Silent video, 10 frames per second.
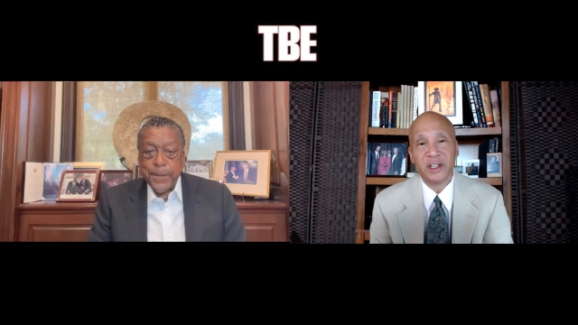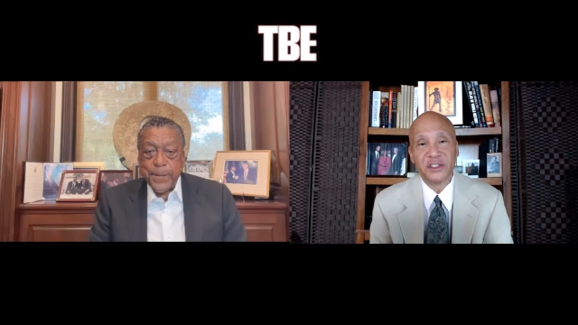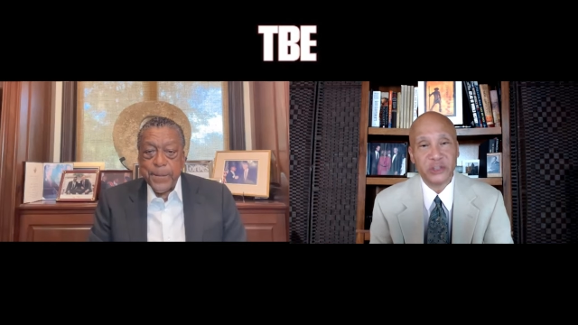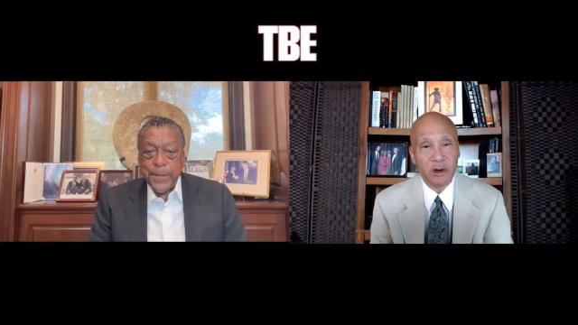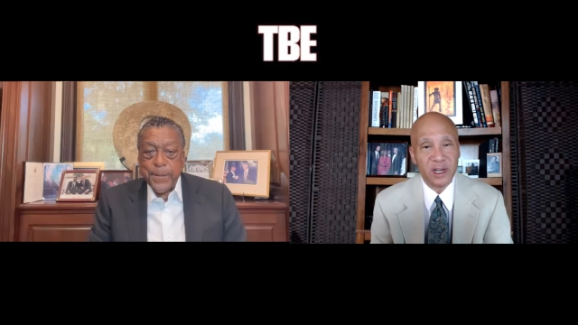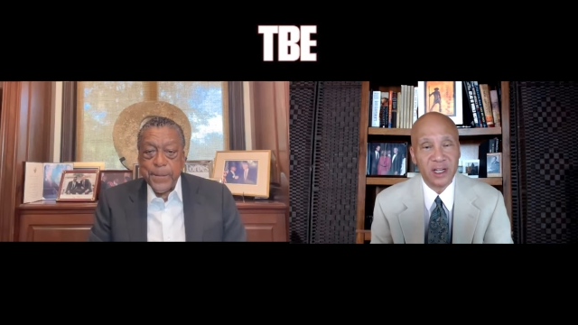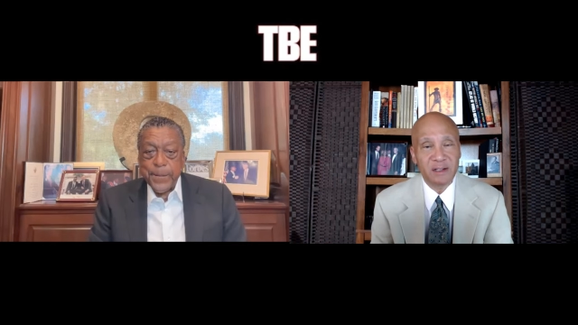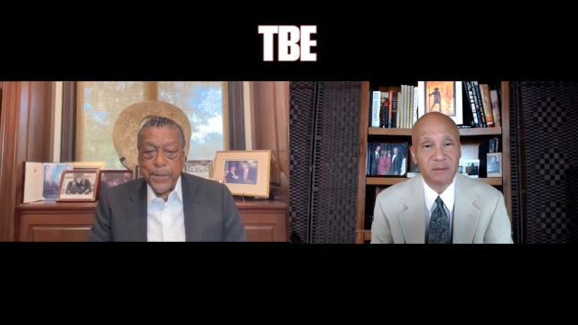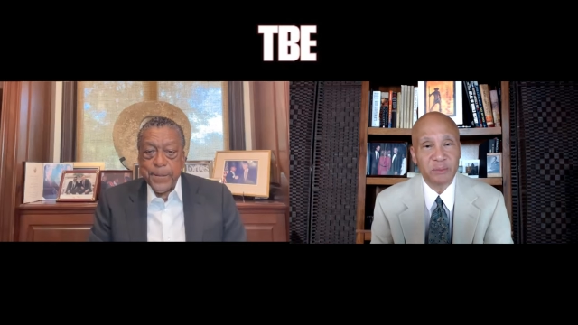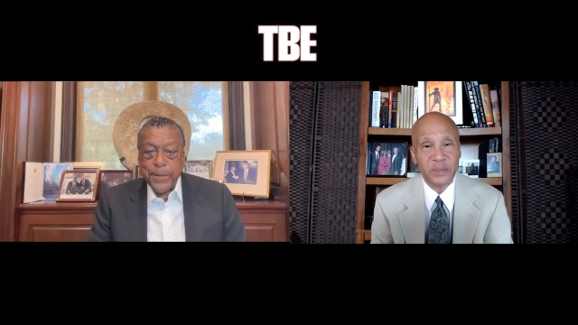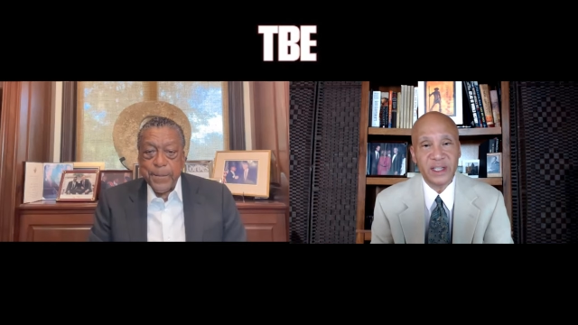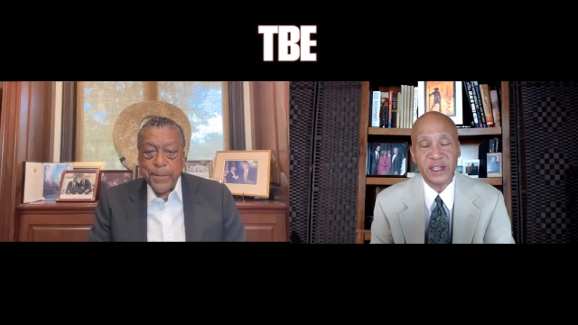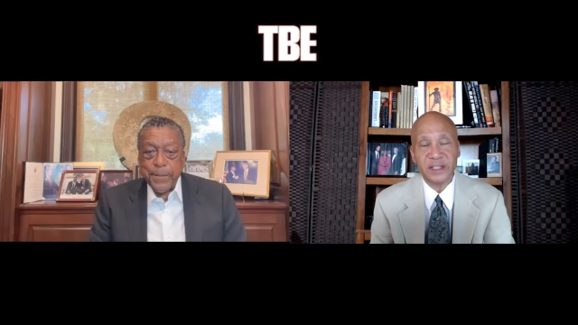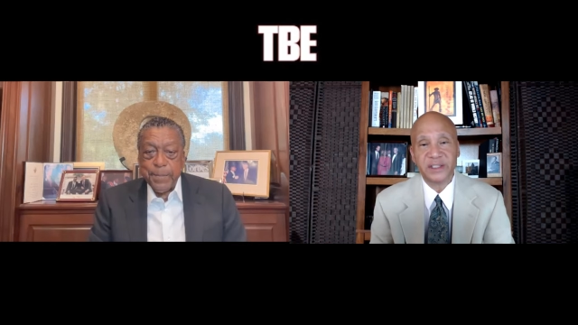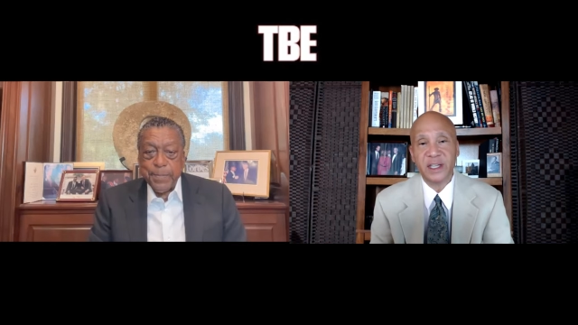Speaker 1: starting
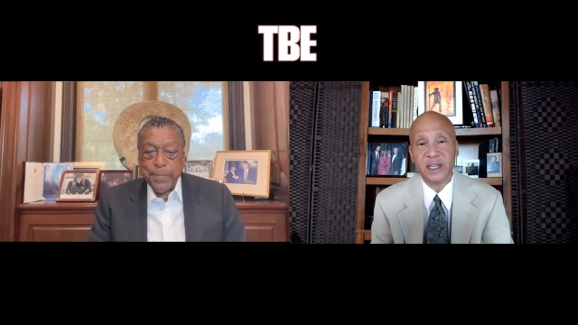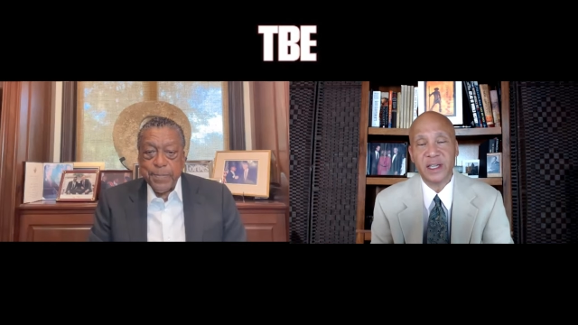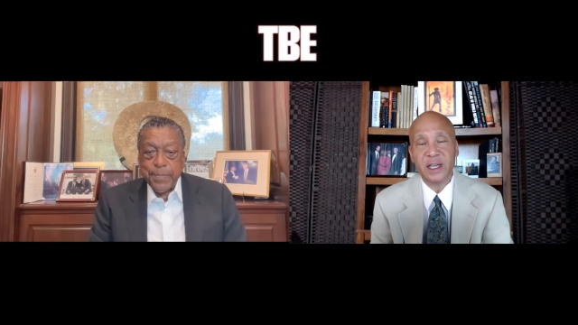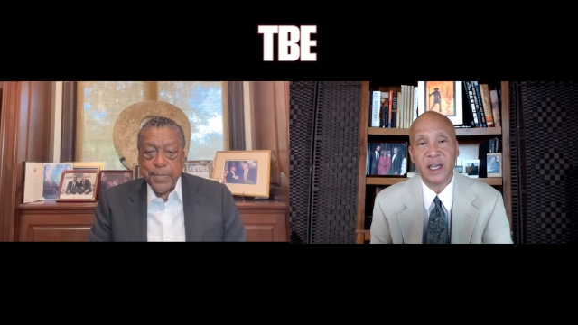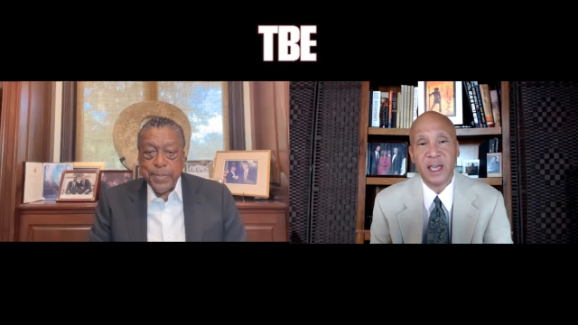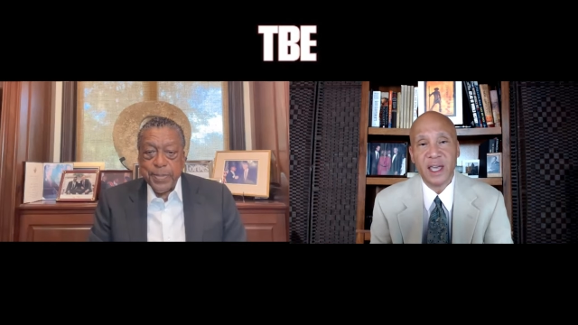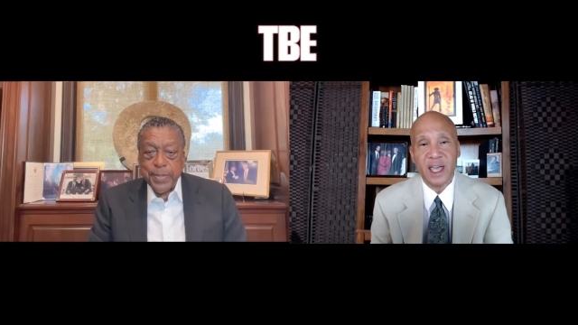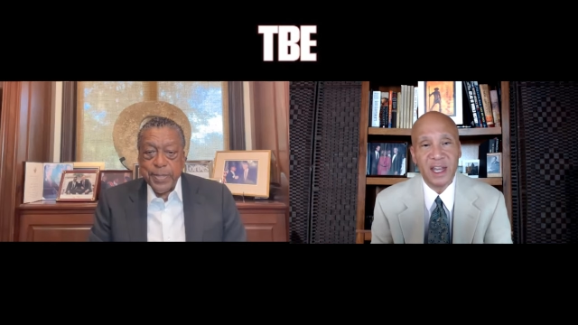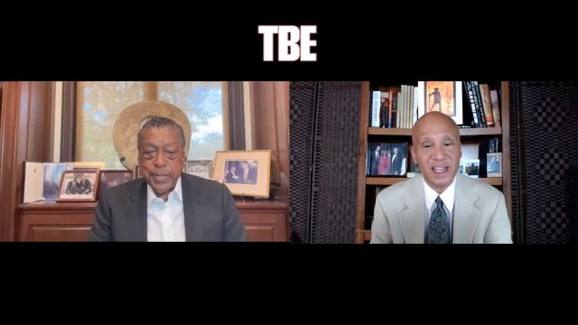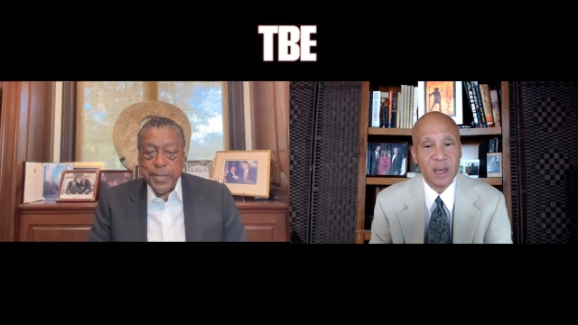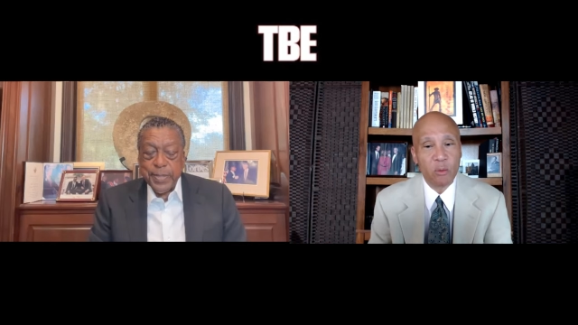BET. And again,